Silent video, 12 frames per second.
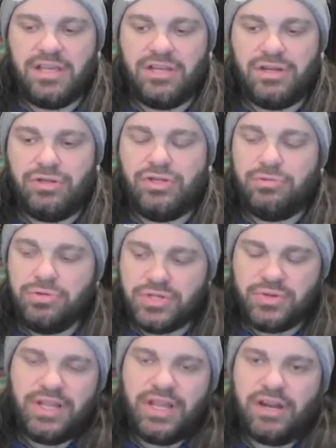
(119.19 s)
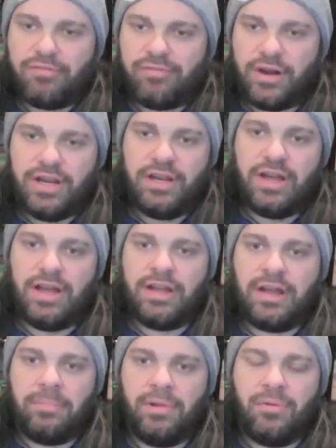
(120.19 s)
you know, usually on a Friday night,
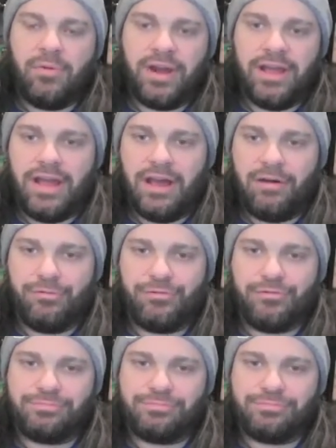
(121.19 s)
I'm going to want to have